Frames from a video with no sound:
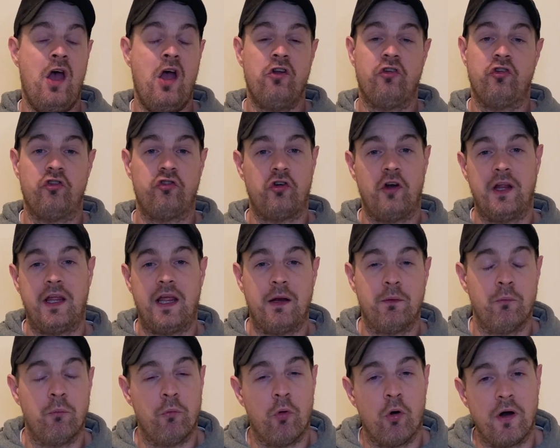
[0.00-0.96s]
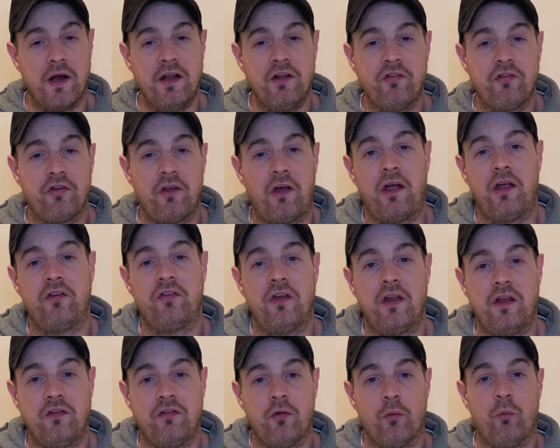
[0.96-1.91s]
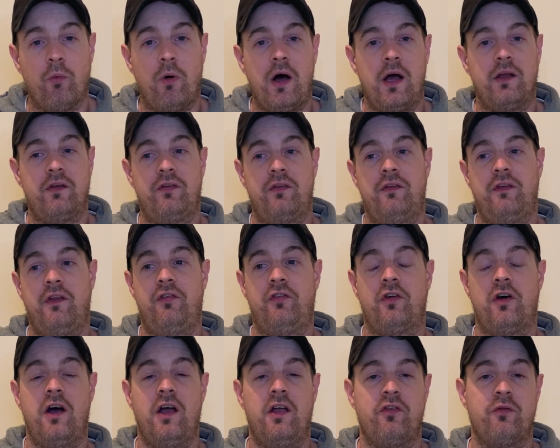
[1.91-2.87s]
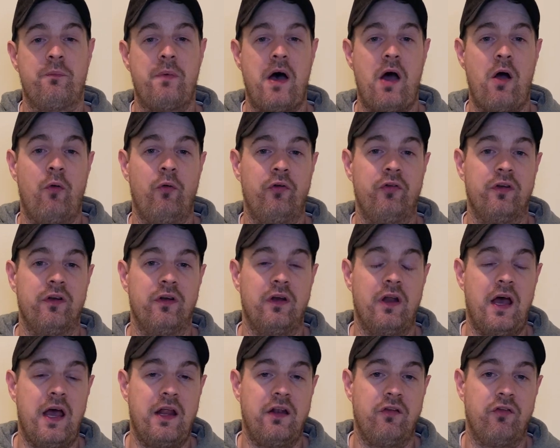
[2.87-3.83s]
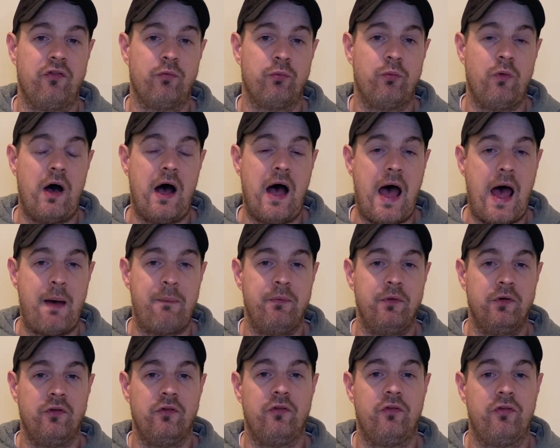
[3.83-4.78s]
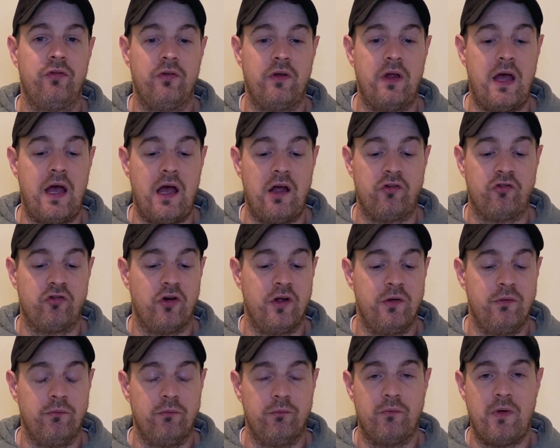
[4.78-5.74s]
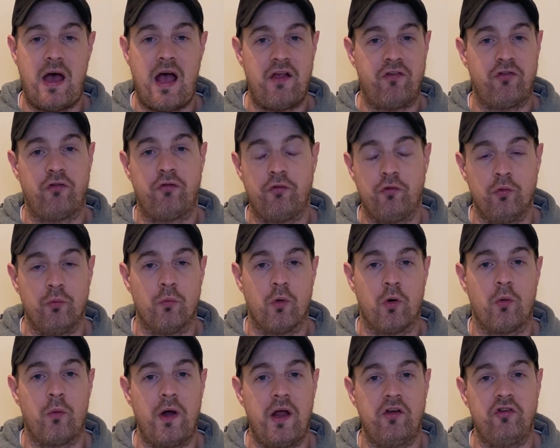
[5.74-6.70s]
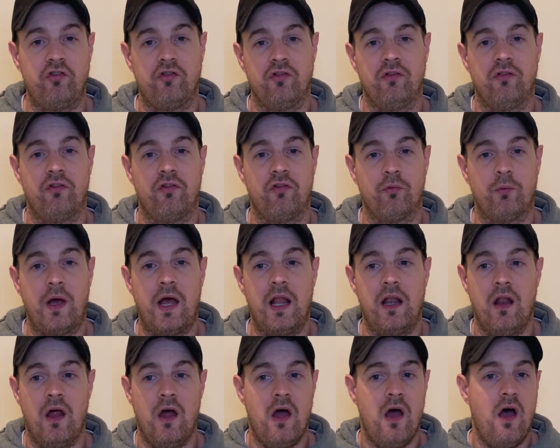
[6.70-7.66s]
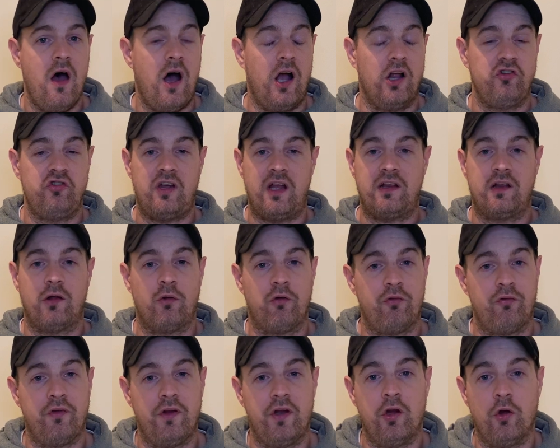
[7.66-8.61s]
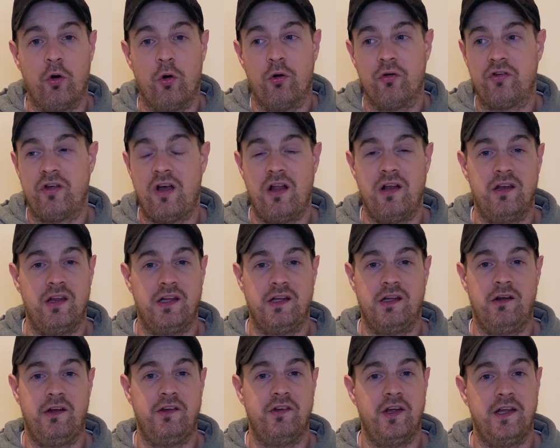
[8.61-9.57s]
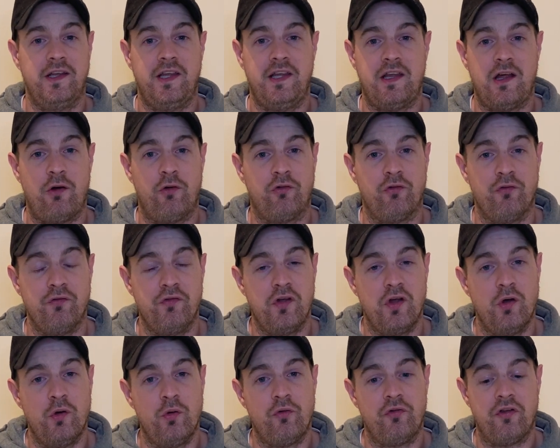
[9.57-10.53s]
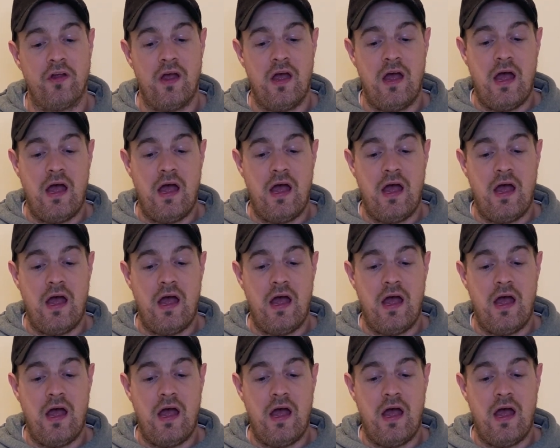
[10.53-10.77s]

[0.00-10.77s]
just try and get him more insight into what this guy's about and what happened. Try and ask a few more questions as well. I checked out his video, it's got like nearly 90,000 views.